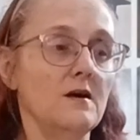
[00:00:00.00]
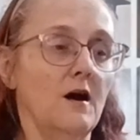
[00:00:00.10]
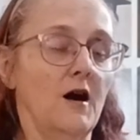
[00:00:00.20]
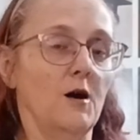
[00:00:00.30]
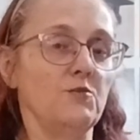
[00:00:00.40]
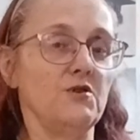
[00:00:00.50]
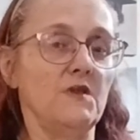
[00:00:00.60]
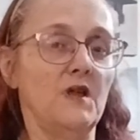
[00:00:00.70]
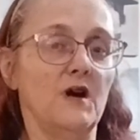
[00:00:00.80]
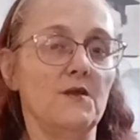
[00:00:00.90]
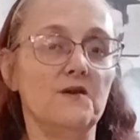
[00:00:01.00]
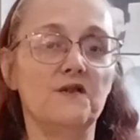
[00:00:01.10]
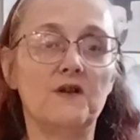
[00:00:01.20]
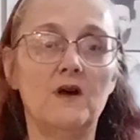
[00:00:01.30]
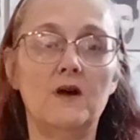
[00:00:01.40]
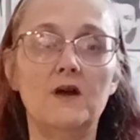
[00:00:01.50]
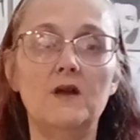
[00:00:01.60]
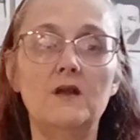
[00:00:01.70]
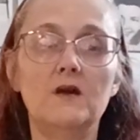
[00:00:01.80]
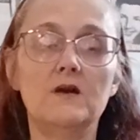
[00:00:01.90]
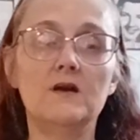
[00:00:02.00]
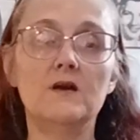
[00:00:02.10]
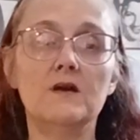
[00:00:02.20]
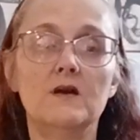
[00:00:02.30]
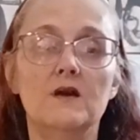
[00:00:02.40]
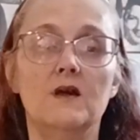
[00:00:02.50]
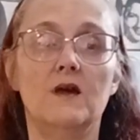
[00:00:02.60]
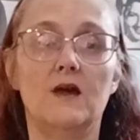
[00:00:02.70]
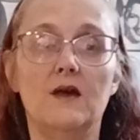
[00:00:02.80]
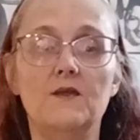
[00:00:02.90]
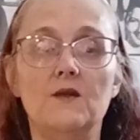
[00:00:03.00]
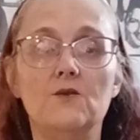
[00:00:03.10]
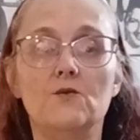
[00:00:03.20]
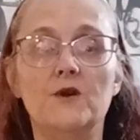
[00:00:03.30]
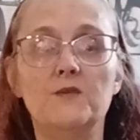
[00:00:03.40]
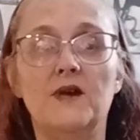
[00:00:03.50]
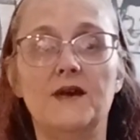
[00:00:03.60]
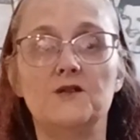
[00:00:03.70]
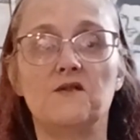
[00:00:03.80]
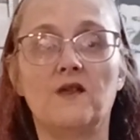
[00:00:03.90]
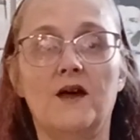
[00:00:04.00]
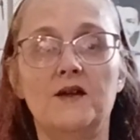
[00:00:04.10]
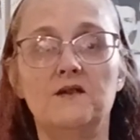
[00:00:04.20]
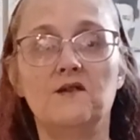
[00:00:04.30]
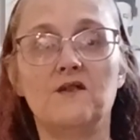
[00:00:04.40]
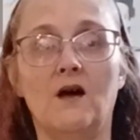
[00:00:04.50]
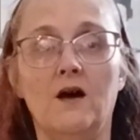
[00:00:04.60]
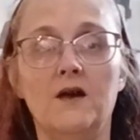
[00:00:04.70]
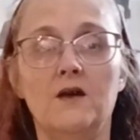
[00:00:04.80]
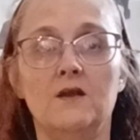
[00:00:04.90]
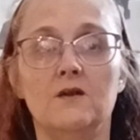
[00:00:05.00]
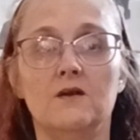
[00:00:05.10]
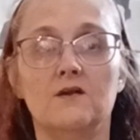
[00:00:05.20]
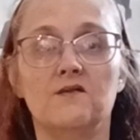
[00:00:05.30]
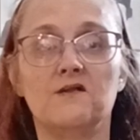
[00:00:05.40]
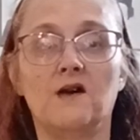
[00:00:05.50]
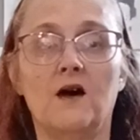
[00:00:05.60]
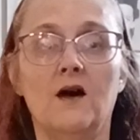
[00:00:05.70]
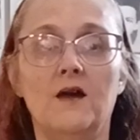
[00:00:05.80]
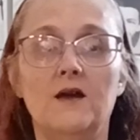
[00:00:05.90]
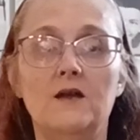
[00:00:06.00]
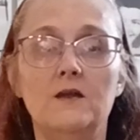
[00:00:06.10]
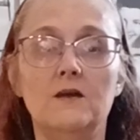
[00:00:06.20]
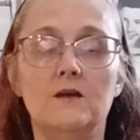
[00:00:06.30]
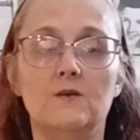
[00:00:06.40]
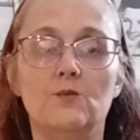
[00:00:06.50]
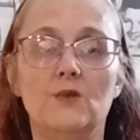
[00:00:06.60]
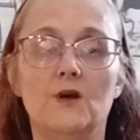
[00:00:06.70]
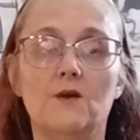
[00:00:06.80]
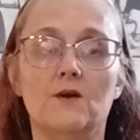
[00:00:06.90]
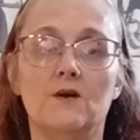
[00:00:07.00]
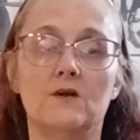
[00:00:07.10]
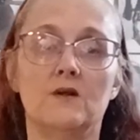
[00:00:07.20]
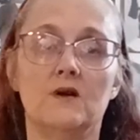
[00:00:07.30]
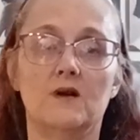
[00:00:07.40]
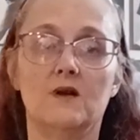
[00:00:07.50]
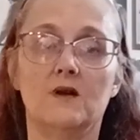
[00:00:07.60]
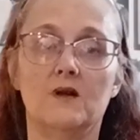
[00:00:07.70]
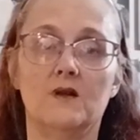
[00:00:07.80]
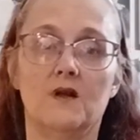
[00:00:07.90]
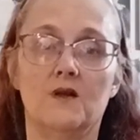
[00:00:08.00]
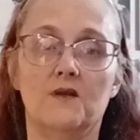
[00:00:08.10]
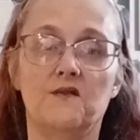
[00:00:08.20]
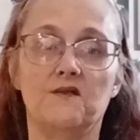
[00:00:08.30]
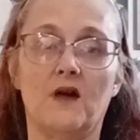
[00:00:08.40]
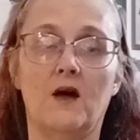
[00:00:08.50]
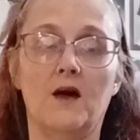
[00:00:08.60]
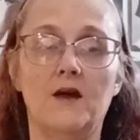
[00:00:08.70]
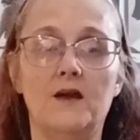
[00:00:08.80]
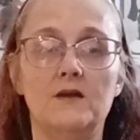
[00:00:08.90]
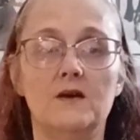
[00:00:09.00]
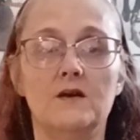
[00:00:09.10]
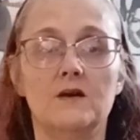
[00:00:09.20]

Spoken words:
up to the other side, and then the rib cage side to side, side, middle, side,